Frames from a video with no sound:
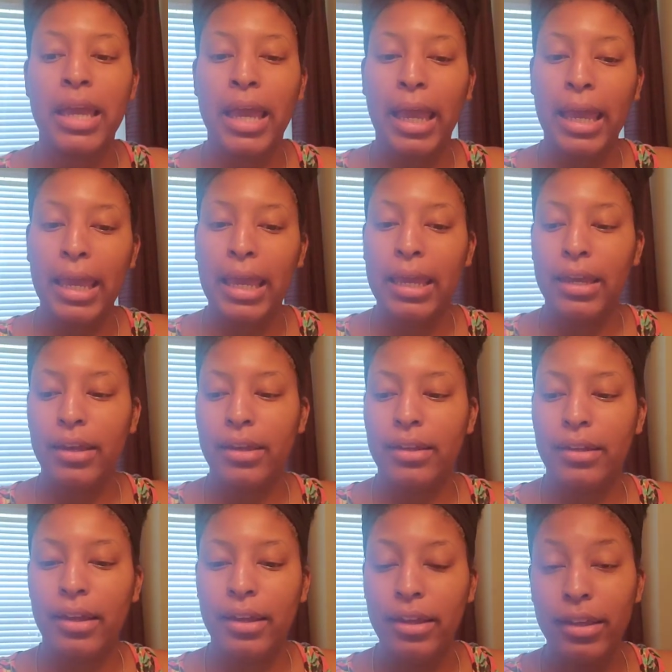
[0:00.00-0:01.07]

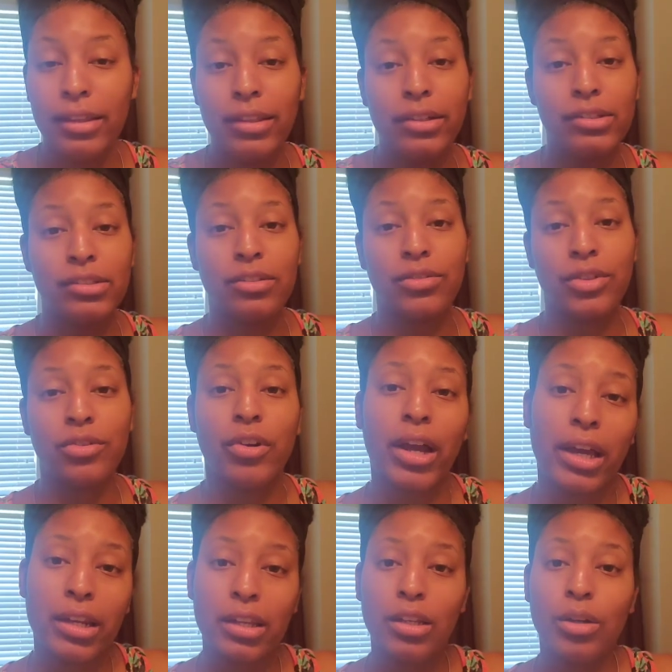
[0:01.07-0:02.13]
And there's a
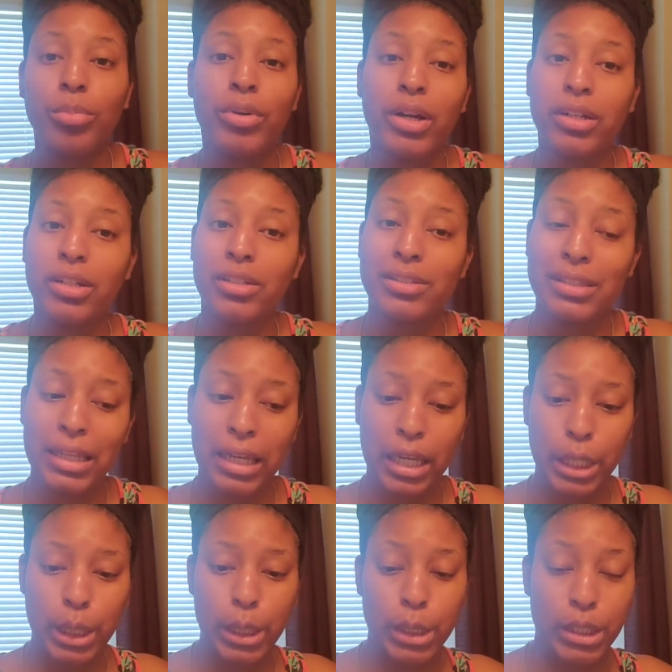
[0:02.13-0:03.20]
variety of products
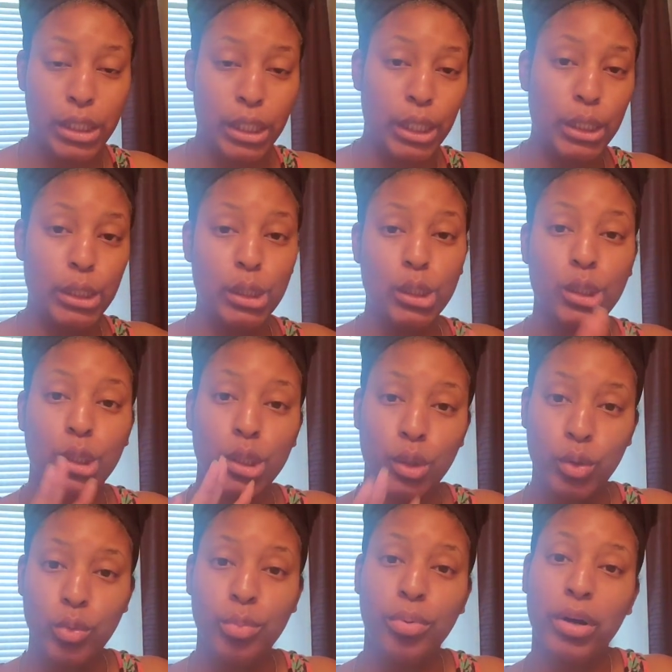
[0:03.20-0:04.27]
there. There's
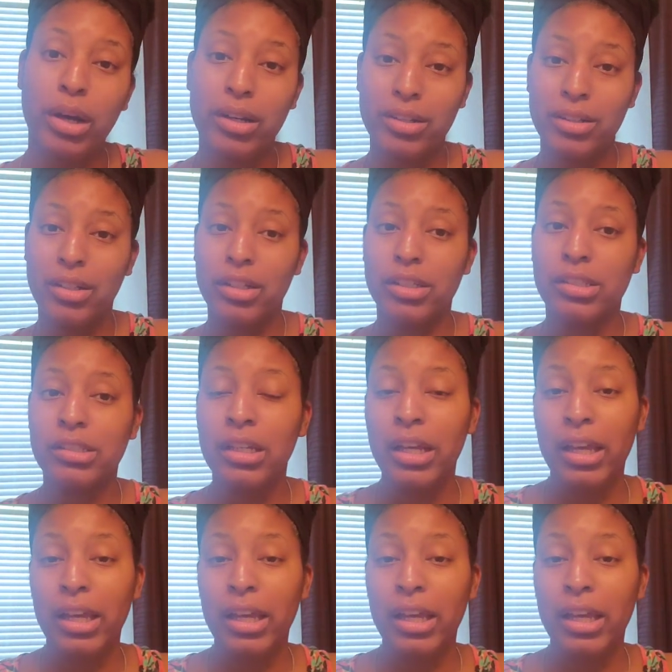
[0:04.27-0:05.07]
new products.